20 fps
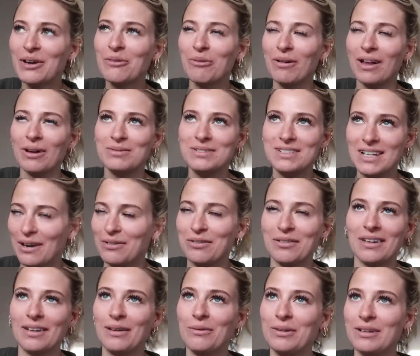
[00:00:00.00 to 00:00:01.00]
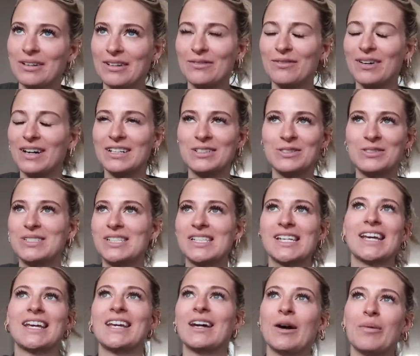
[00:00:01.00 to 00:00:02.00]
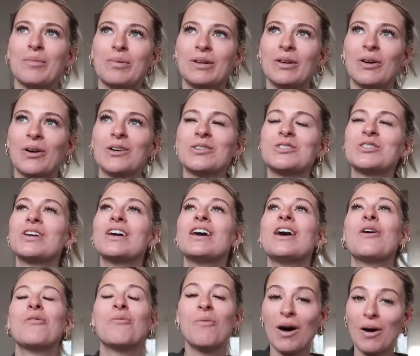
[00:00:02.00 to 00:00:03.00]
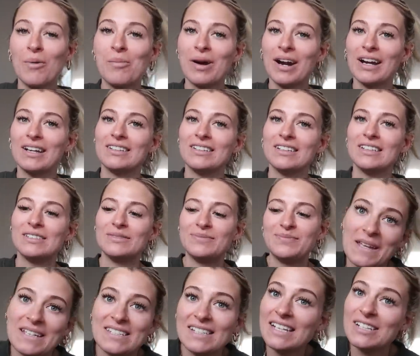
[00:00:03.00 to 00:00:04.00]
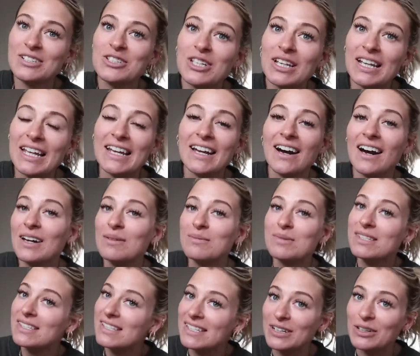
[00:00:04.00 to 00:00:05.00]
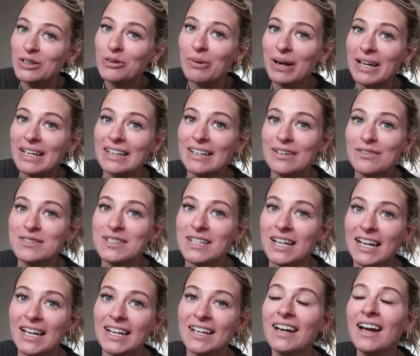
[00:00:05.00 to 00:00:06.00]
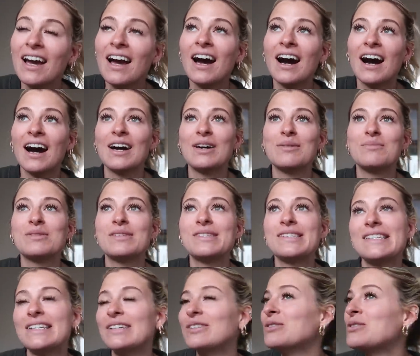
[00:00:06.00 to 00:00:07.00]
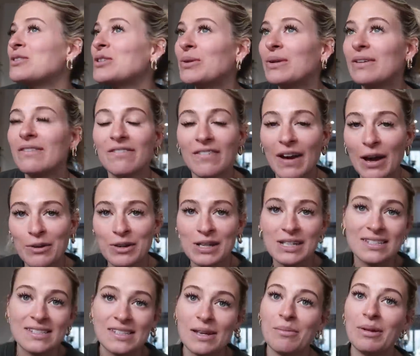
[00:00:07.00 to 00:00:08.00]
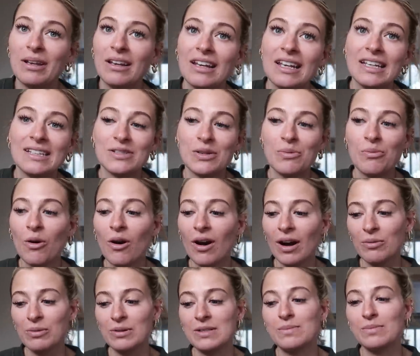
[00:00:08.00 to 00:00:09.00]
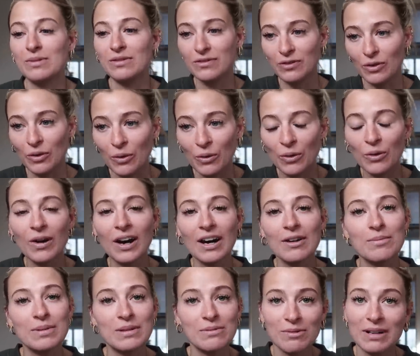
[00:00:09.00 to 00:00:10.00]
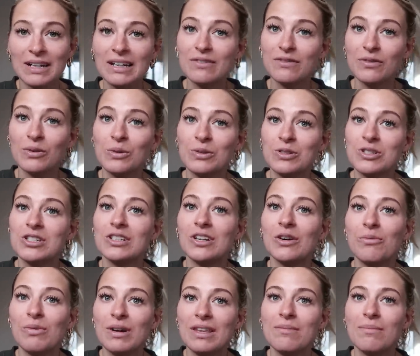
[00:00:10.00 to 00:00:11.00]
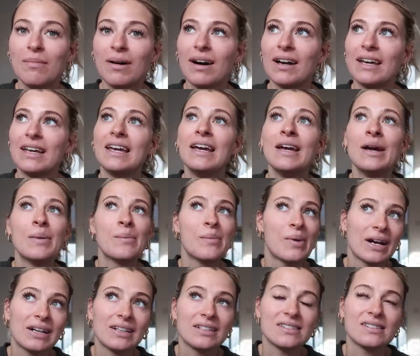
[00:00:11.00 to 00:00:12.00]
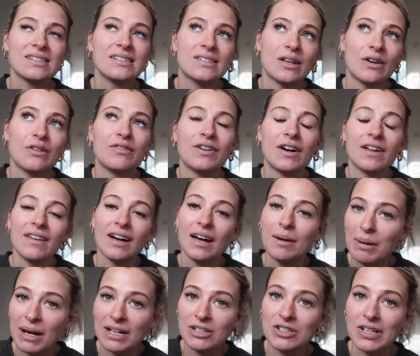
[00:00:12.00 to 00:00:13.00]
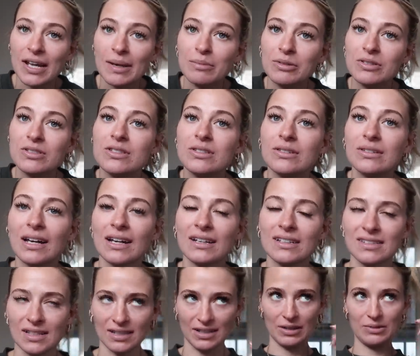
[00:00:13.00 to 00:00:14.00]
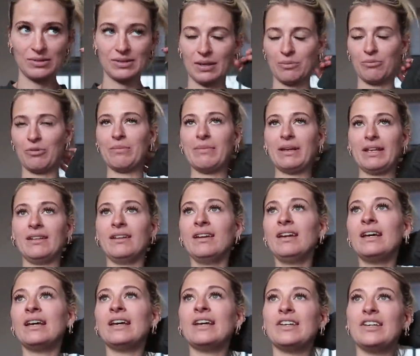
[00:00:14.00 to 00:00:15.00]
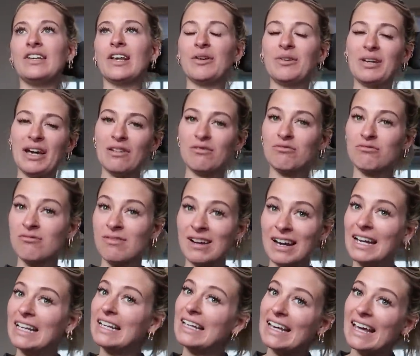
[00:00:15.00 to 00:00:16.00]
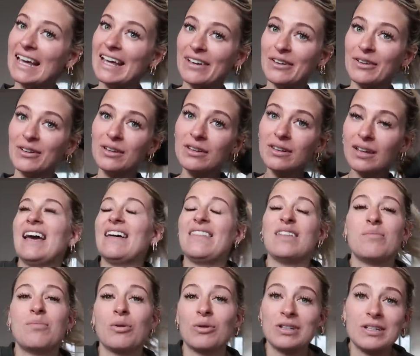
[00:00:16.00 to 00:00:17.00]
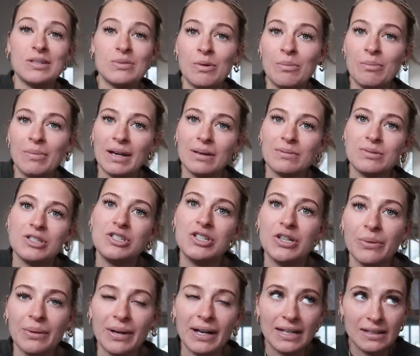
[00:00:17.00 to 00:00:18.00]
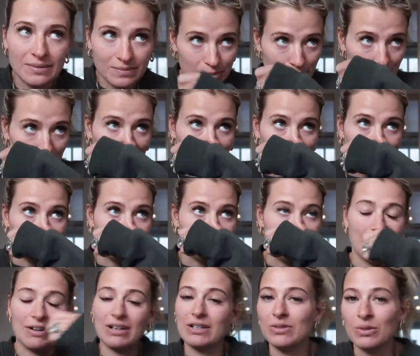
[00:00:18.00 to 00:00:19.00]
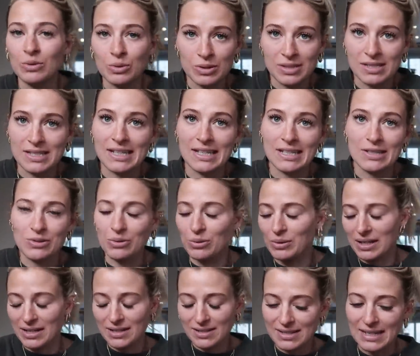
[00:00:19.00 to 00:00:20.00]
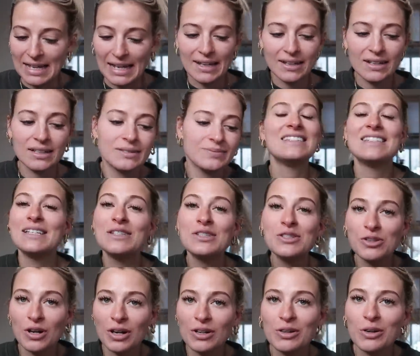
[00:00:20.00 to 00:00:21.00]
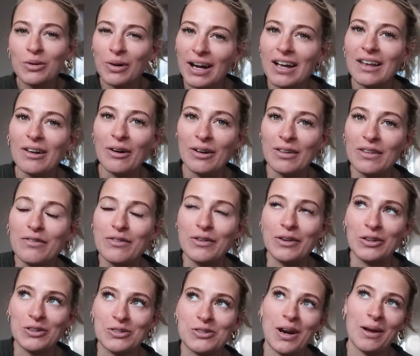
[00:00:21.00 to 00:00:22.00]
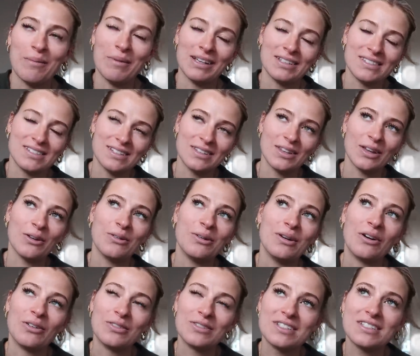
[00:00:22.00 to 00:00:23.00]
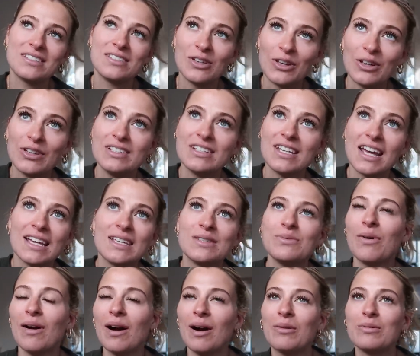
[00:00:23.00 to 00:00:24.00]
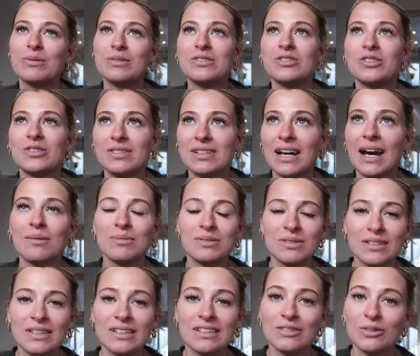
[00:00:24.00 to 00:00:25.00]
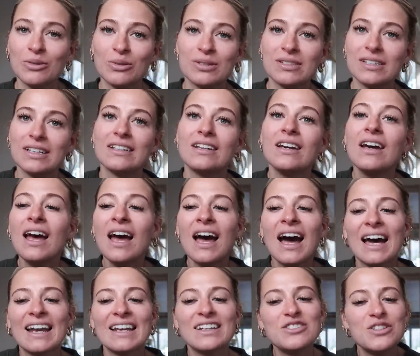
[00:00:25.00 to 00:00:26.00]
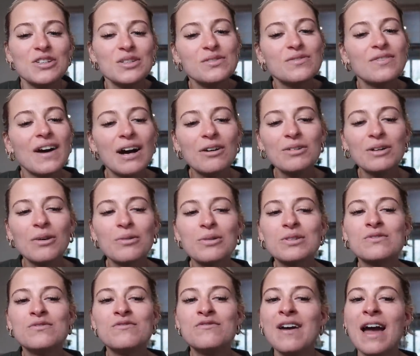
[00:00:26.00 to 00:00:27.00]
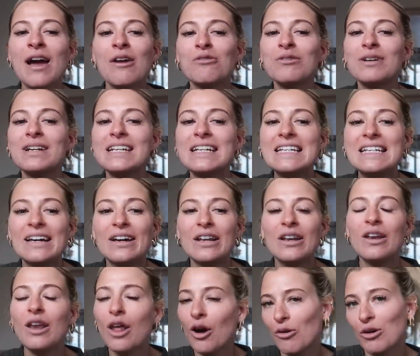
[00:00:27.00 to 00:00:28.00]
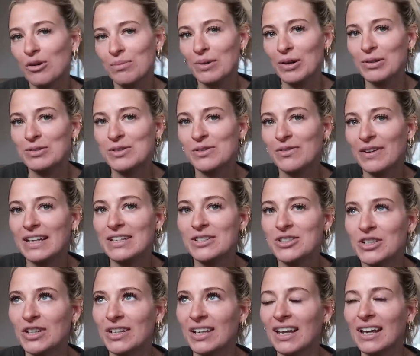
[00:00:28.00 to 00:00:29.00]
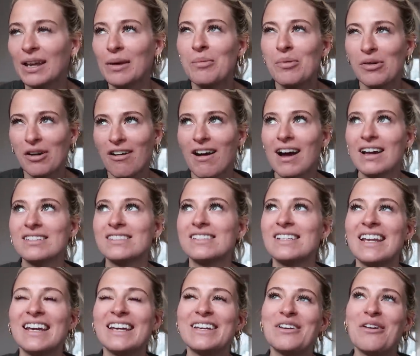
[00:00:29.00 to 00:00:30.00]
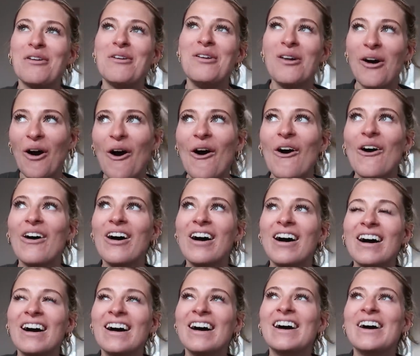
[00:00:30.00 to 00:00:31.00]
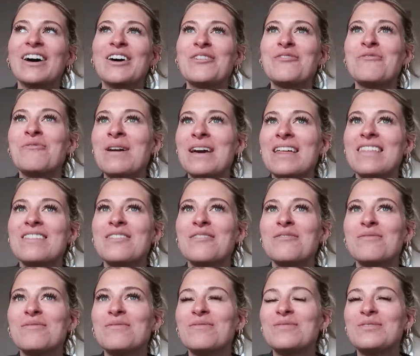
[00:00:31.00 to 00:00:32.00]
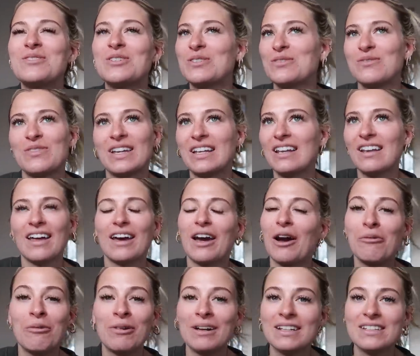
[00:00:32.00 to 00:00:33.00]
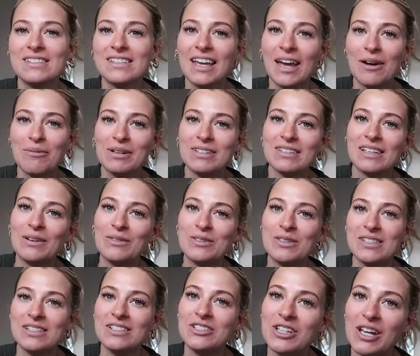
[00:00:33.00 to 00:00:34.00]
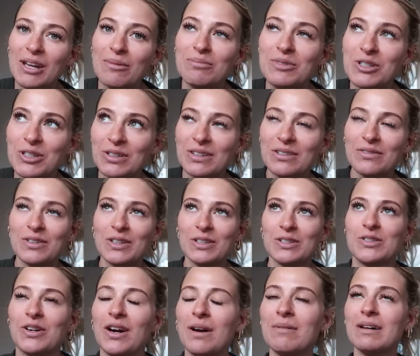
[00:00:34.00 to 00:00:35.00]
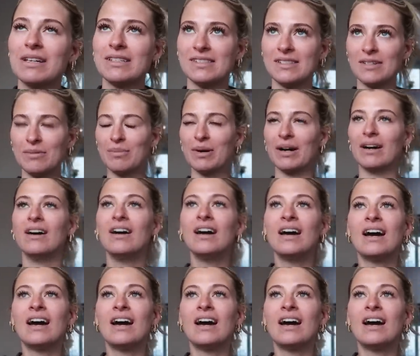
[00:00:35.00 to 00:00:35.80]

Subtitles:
Well, I definitely wouldn't advise you to take it up a notch while pregnant. Essentially, I'm still weightlifting. I'm still doing very similarly to what I was before. I've been really fortunate with my pregnancy so far that I'm actually able to do that, because I know some women, you know, get really ill. Yeah, their bodies wouldn't be able to do it because they're exhausted or they're sick. I did struggle quite a lot in the first trimester though, on certain days where I was just absolutely exhausted. And I just found I was very low on motivation, and I procrastinated a lot with just feeling like I wanted to get myself to the gym during the first trimester. But